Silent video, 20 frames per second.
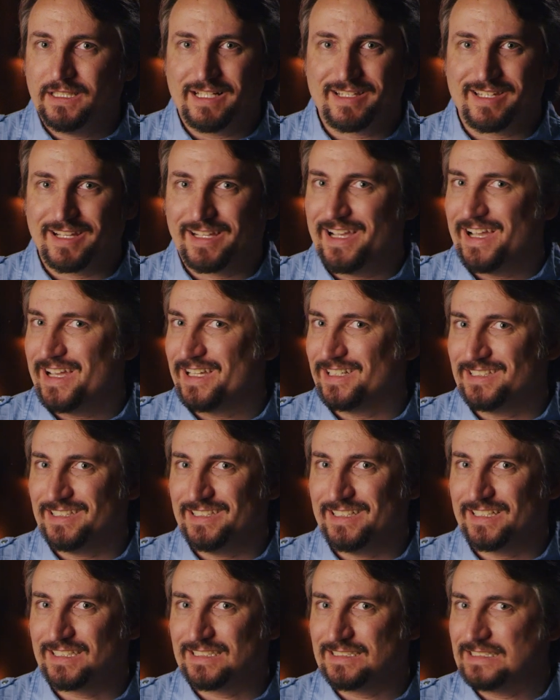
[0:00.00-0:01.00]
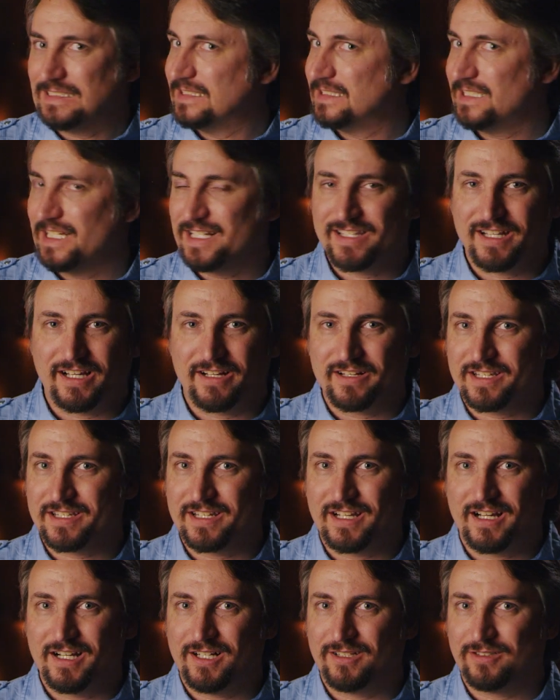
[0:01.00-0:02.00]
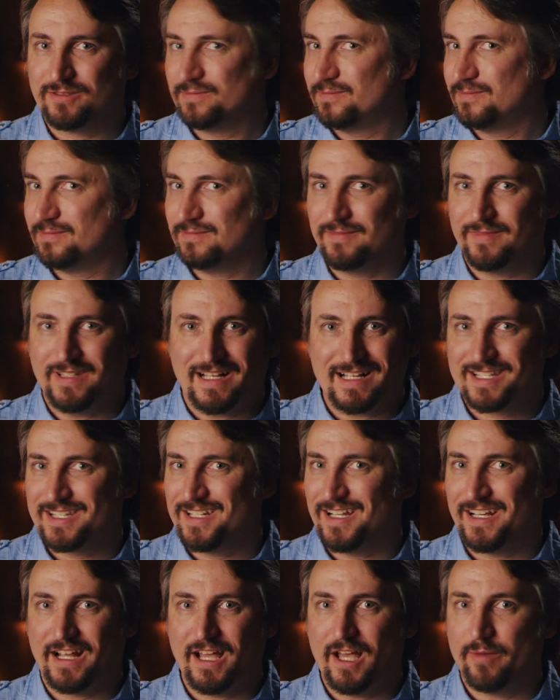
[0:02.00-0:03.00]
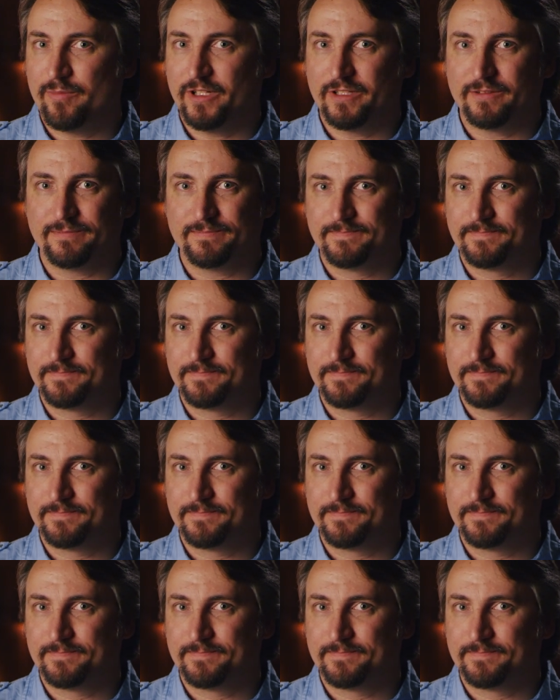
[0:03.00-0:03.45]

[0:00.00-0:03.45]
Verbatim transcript: That's a gang lick, that's out of style, and that's not happening.